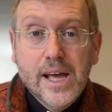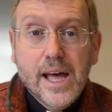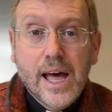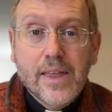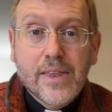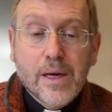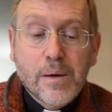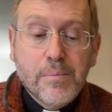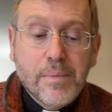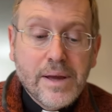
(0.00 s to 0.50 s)

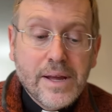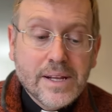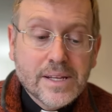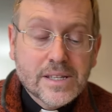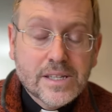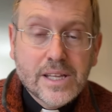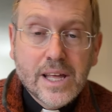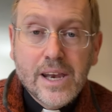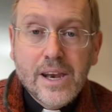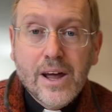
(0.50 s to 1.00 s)
And that
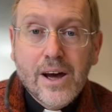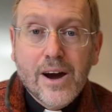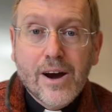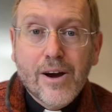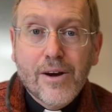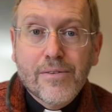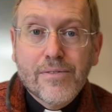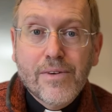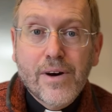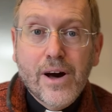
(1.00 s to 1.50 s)
means then
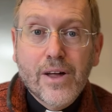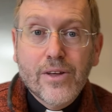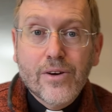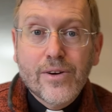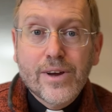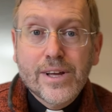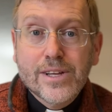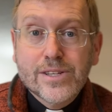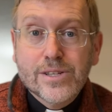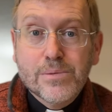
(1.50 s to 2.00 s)
our father
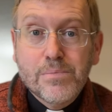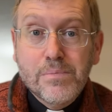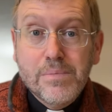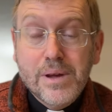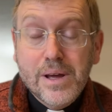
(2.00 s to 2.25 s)
is